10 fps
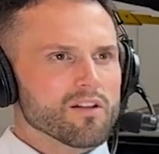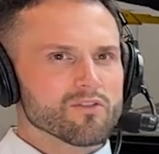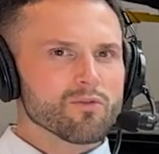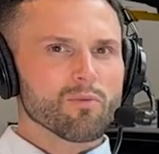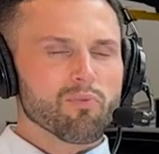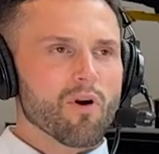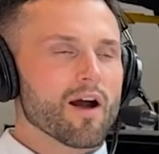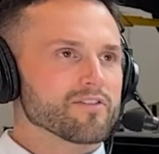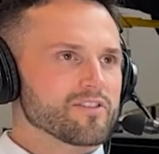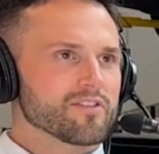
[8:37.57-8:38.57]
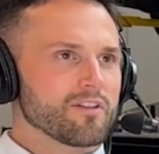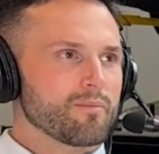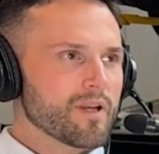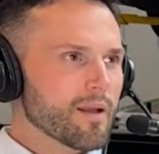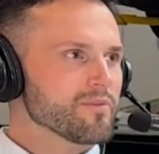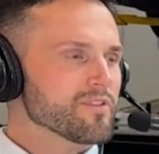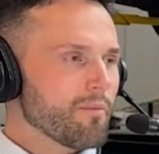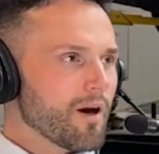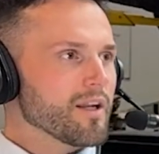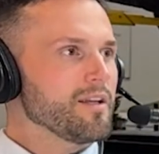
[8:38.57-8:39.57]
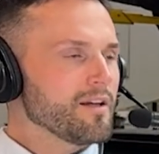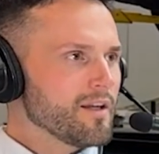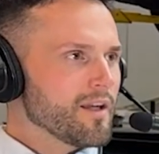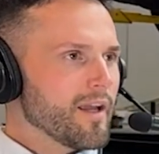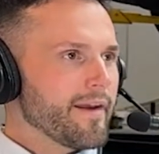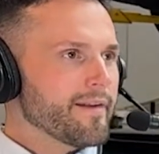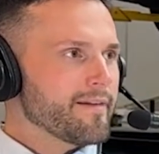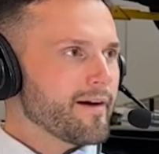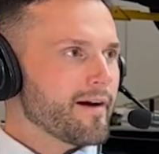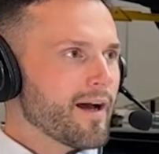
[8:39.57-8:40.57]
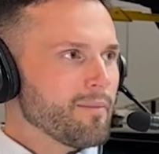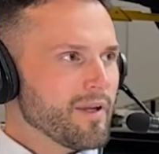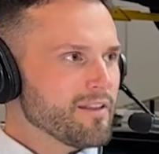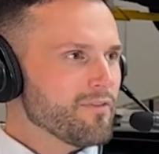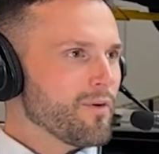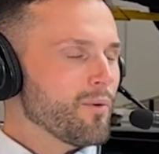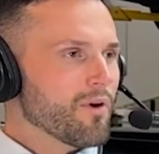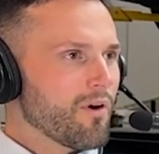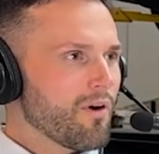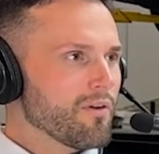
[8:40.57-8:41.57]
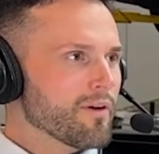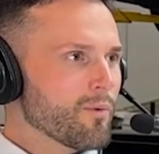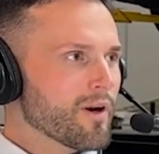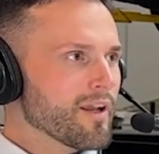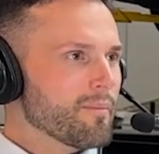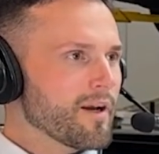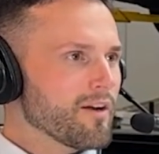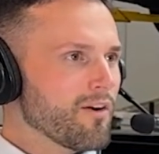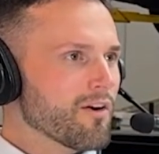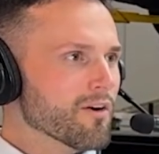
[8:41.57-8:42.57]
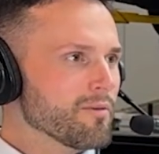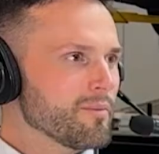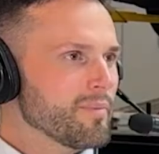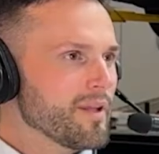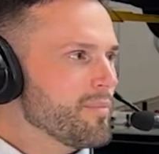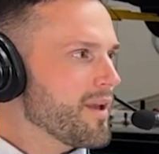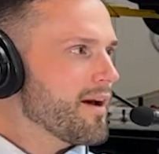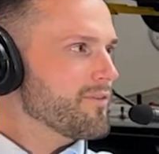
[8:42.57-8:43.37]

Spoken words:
us through the process a little bit. I'm somebody, and I make the phone call. I want to get my car PPF,